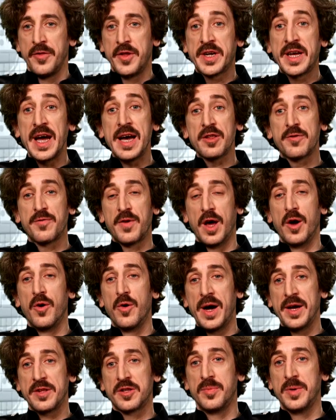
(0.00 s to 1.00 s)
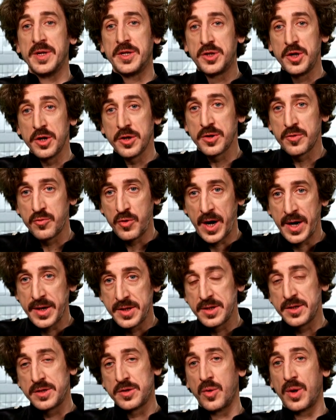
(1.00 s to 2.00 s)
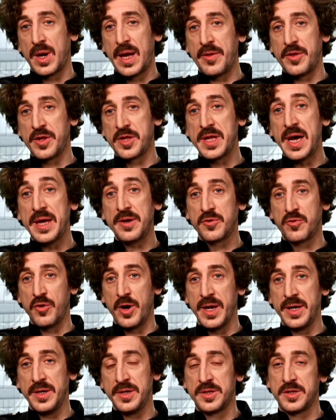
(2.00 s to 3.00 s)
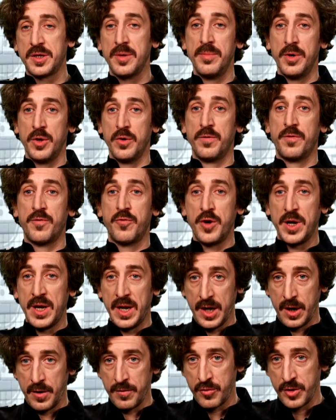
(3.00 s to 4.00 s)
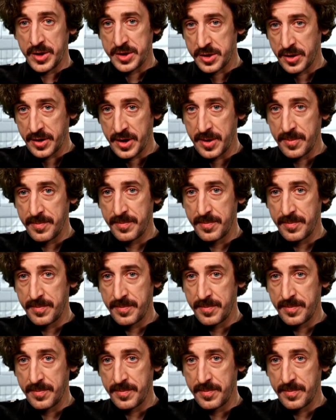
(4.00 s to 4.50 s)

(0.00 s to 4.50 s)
the gas flow has to be just right to allow the sand grains to move freely over each other.